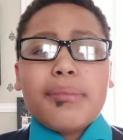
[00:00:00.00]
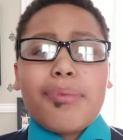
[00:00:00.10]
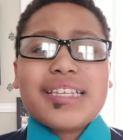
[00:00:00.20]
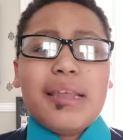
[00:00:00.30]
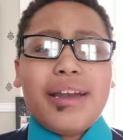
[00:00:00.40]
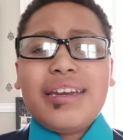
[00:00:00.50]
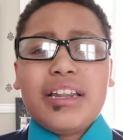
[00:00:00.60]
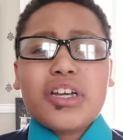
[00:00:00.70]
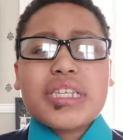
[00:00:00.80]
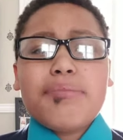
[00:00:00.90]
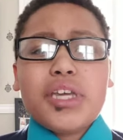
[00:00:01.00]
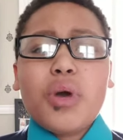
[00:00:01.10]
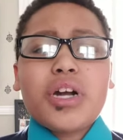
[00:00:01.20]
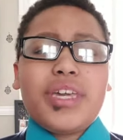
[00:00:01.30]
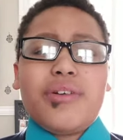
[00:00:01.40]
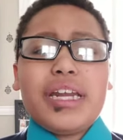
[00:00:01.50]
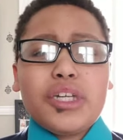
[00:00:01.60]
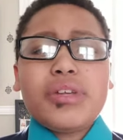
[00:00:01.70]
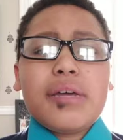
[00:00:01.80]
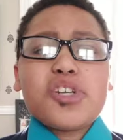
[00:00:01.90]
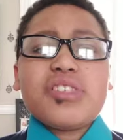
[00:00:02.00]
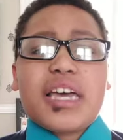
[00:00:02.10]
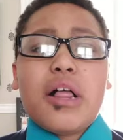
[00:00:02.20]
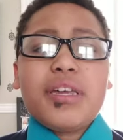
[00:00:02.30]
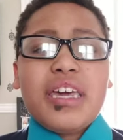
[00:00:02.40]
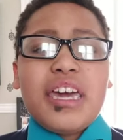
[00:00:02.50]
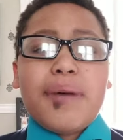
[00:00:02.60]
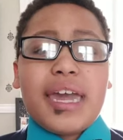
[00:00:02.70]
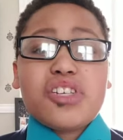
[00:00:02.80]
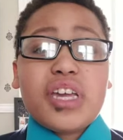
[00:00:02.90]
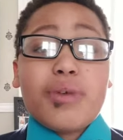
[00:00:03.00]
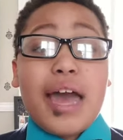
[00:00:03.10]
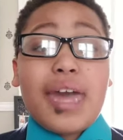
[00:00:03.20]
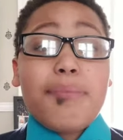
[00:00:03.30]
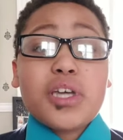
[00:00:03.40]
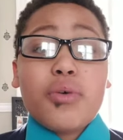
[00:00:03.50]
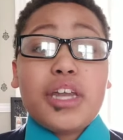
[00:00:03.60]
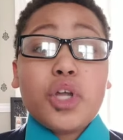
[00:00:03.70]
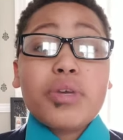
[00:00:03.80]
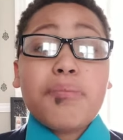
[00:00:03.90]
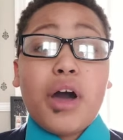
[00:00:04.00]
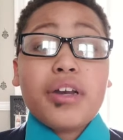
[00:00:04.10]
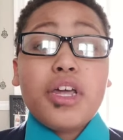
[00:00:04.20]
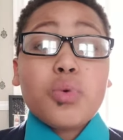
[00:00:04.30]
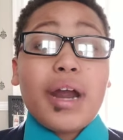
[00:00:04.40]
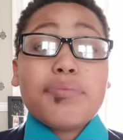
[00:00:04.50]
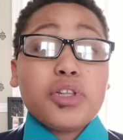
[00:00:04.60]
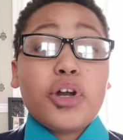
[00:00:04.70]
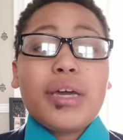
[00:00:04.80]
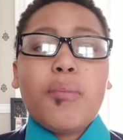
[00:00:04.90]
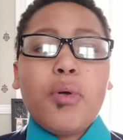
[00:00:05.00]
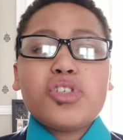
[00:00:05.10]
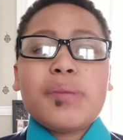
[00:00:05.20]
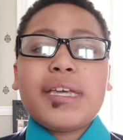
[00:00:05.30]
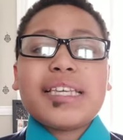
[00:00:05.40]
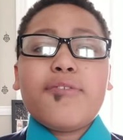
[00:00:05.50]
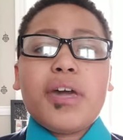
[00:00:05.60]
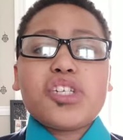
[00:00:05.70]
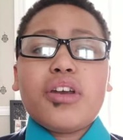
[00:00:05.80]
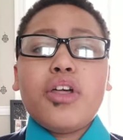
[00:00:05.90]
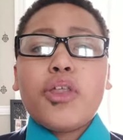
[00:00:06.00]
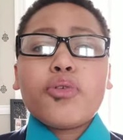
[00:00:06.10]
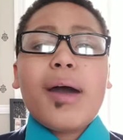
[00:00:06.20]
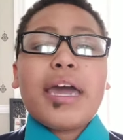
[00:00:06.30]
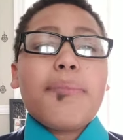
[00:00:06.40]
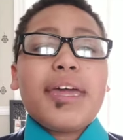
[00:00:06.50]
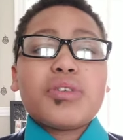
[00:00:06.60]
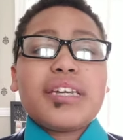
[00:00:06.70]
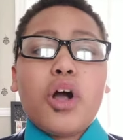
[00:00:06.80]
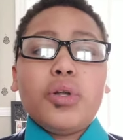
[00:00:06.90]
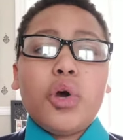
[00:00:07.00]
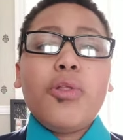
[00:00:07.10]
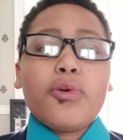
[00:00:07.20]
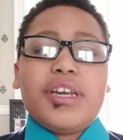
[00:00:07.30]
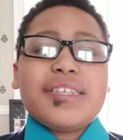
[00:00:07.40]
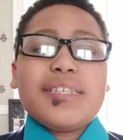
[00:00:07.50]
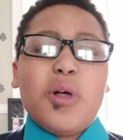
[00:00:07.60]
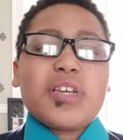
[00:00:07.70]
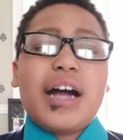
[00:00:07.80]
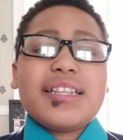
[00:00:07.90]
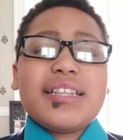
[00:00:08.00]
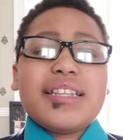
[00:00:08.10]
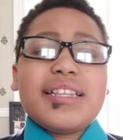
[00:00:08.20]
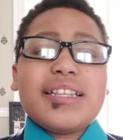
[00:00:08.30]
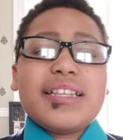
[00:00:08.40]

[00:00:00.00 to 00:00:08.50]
By pressing the button, it alerts the app that you are coherent and don't need emergency help. If by any chance we're having an episode and don't respond to our app's alert, it will pull GPS information through my app and will send a call to local authorities as well as contact your emergency